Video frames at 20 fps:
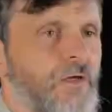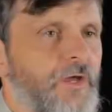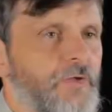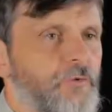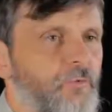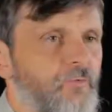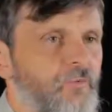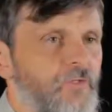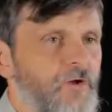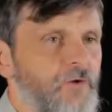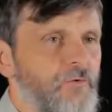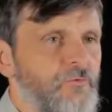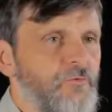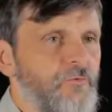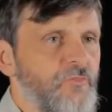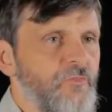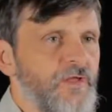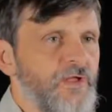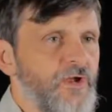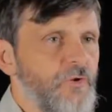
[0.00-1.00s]
And
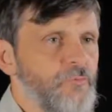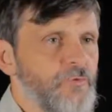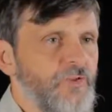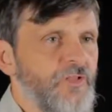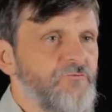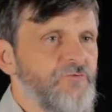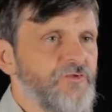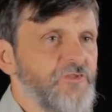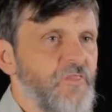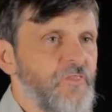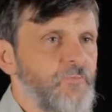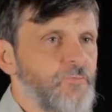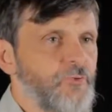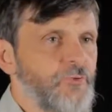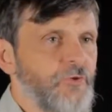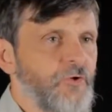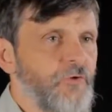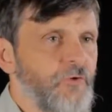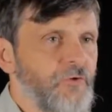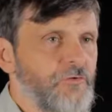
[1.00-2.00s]
although they are relevant in the
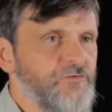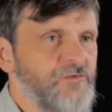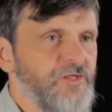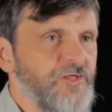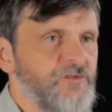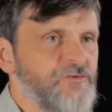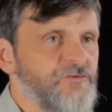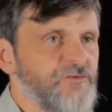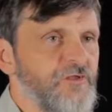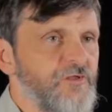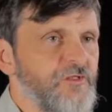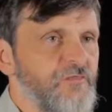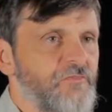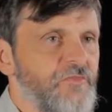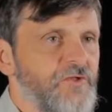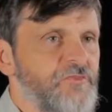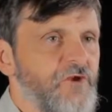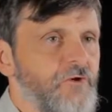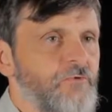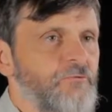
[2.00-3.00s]
broader context,
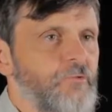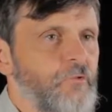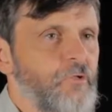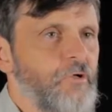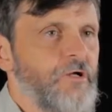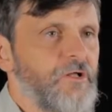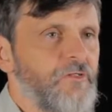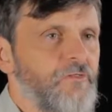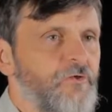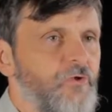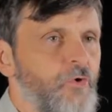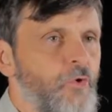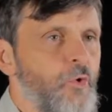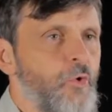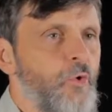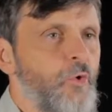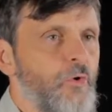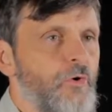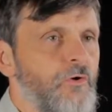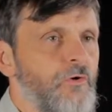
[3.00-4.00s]
they don't lie at the
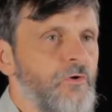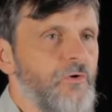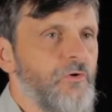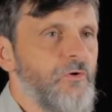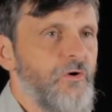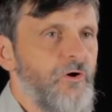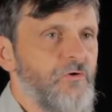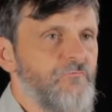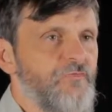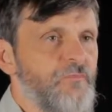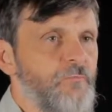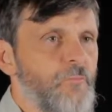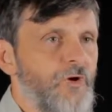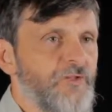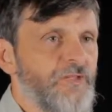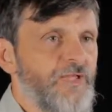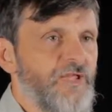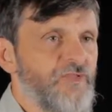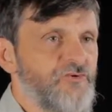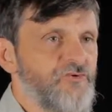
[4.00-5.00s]
core of the
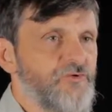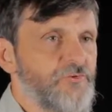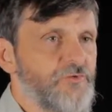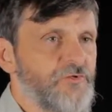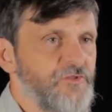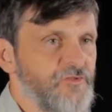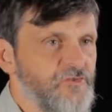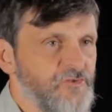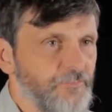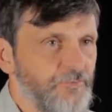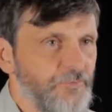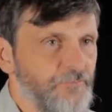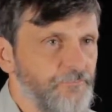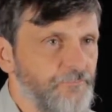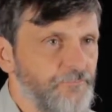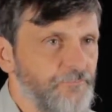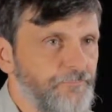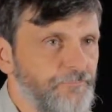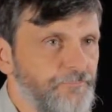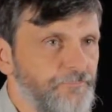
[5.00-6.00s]
mining engineering discipline.
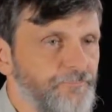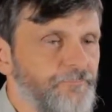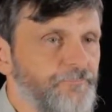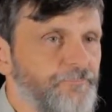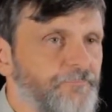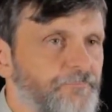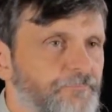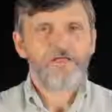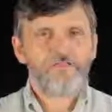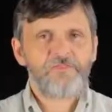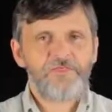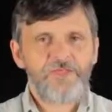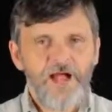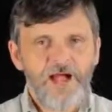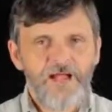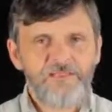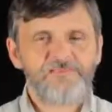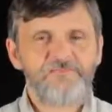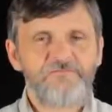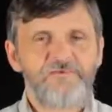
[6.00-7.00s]
The
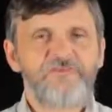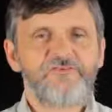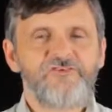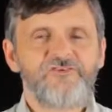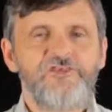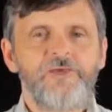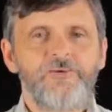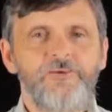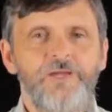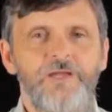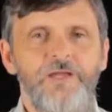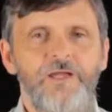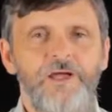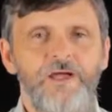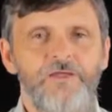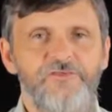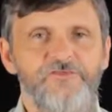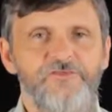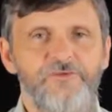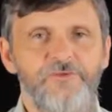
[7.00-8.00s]
art of engineering
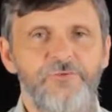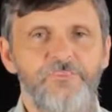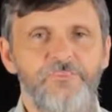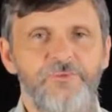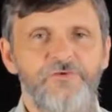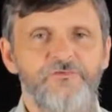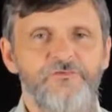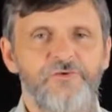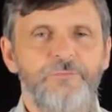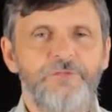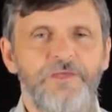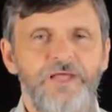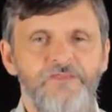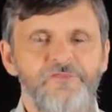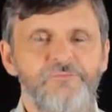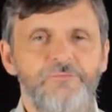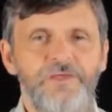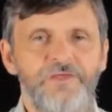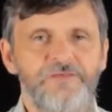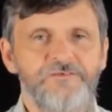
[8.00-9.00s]
has two principal
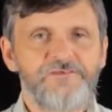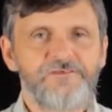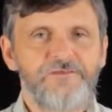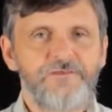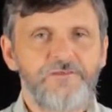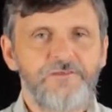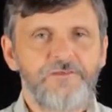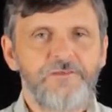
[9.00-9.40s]
aspects.